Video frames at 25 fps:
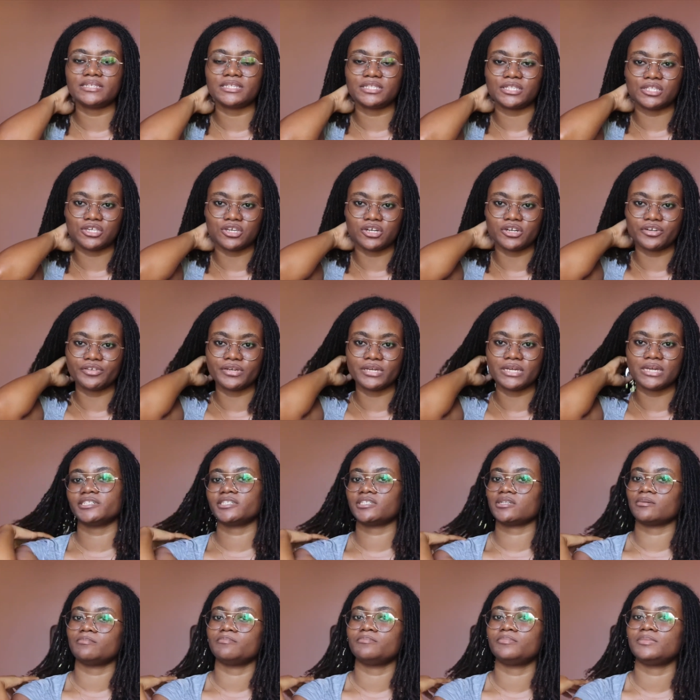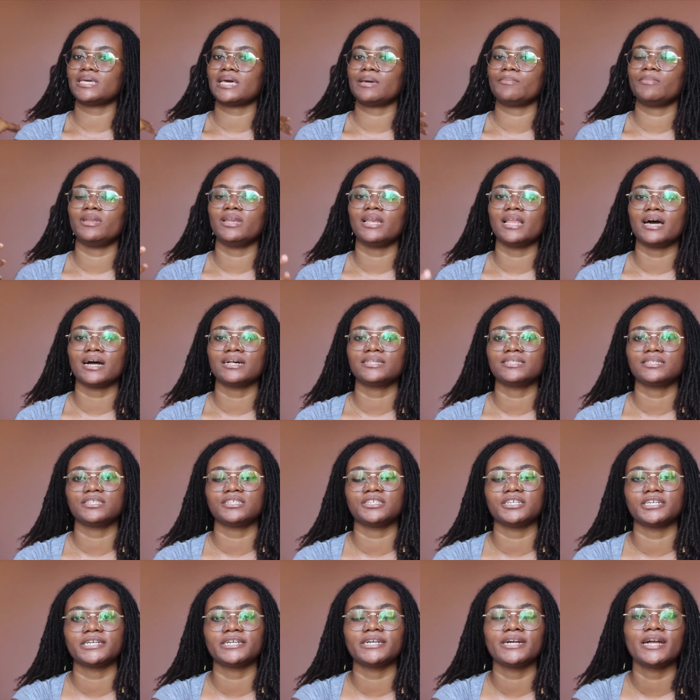theory sometime in last
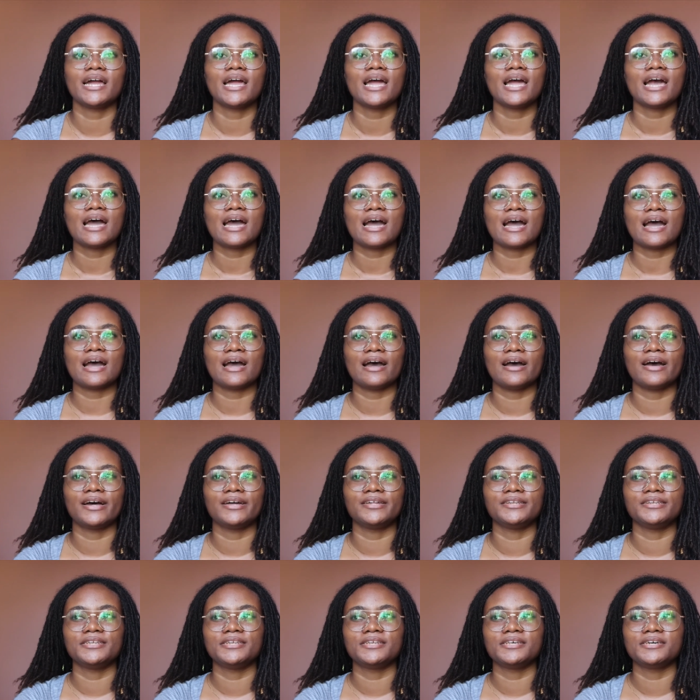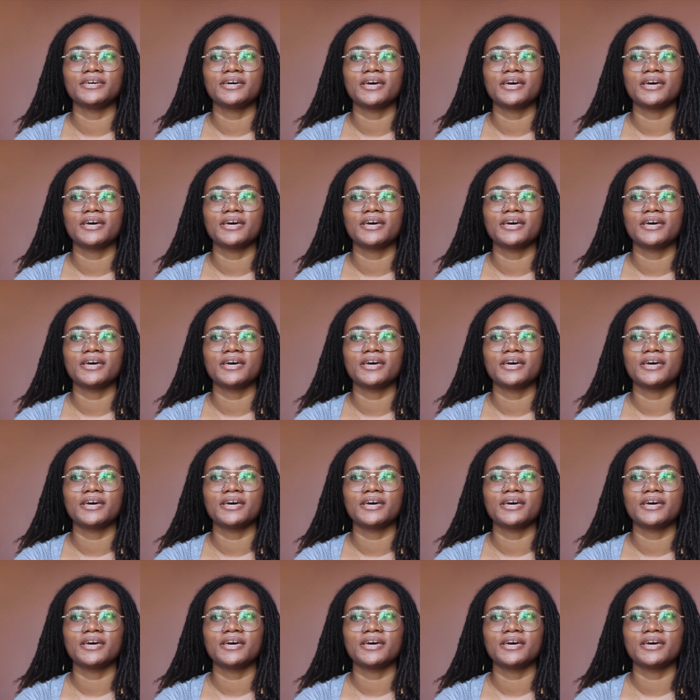year, and